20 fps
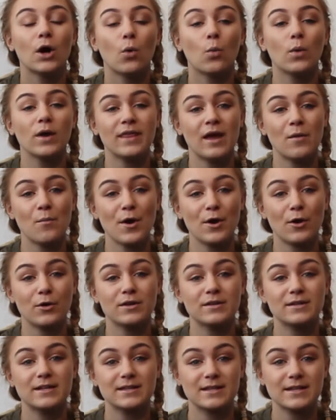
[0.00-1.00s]
We then went on
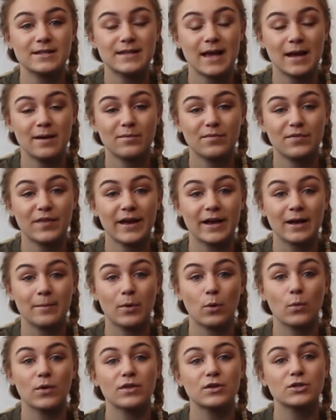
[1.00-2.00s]
and did the same thing
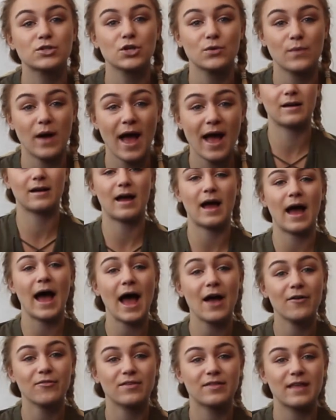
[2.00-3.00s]
but with a duet.
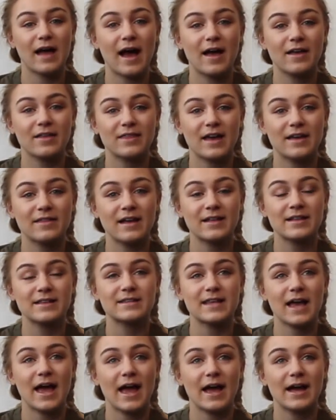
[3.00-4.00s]
After that they then
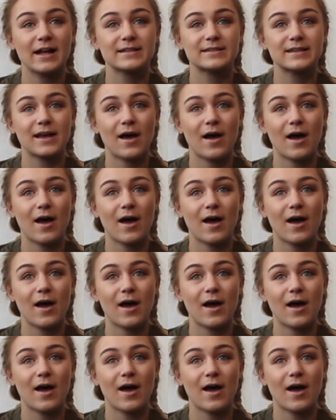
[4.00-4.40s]
said